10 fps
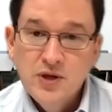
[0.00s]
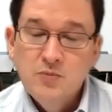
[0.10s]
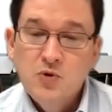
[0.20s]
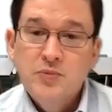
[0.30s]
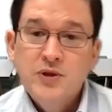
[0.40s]
get
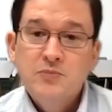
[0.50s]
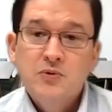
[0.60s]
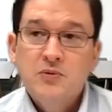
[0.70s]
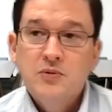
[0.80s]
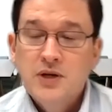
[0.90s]
more
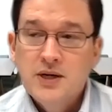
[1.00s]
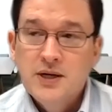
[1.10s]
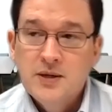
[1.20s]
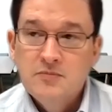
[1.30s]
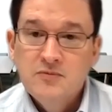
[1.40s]
people
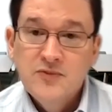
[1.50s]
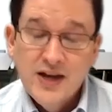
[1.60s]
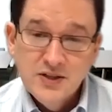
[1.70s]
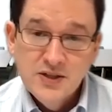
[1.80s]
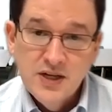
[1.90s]

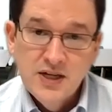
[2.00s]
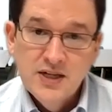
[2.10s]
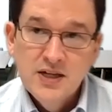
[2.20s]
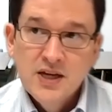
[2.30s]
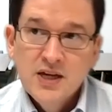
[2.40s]

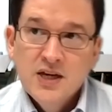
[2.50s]
vaccinated.